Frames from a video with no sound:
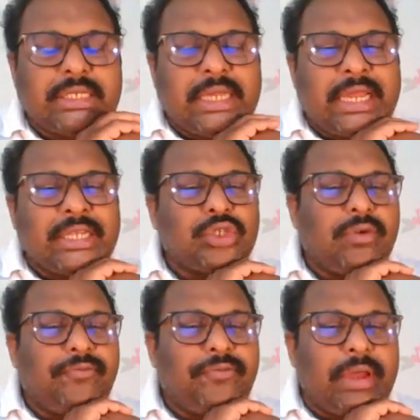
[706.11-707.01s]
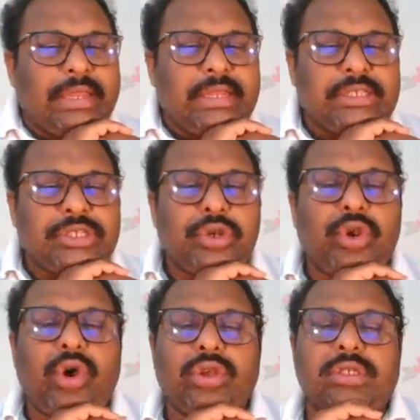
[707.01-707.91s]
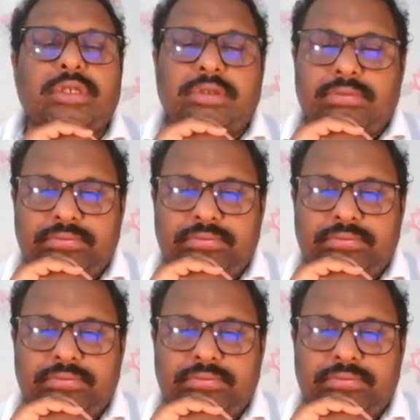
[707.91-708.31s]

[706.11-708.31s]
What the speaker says: chance of highest loss?